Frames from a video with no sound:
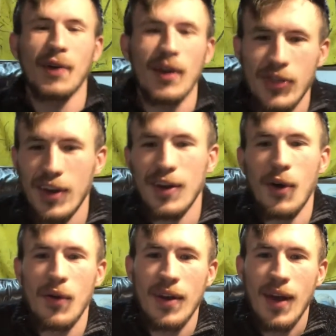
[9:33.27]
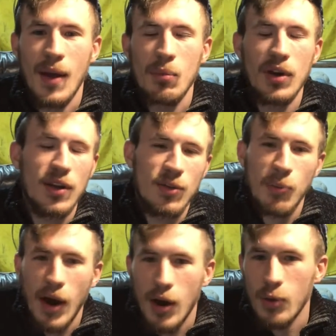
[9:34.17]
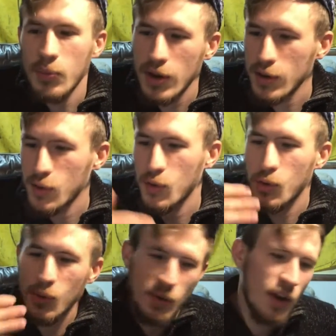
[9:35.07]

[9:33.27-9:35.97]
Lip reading: great thing going, but he inspired me to